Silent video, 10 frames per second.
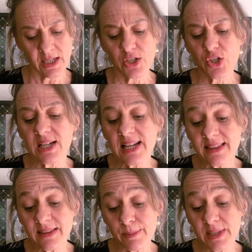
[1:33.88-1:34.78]
She
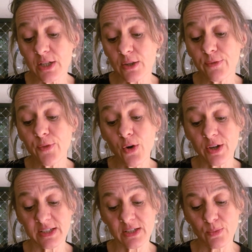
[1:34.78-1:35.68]
led them into the
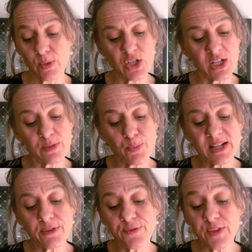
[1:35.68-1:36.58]
forest, where she spread
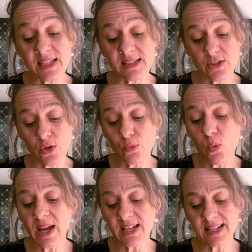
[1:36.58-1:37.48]
a feast on
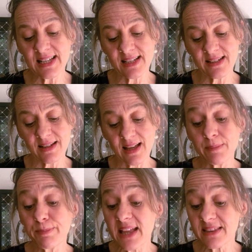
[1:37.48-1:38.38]
white linen
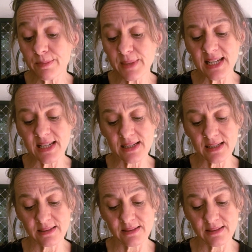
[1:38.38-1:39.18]
and bade them eat.